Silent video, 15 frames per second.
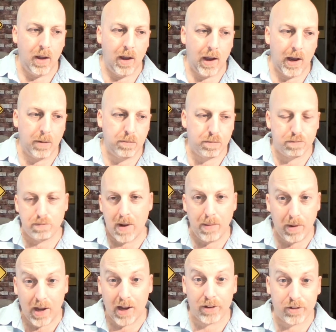And
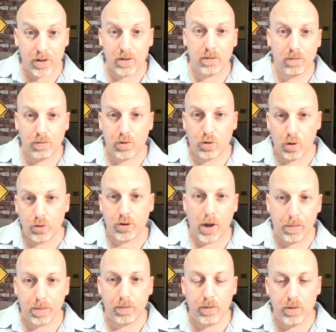maybe as it grows up,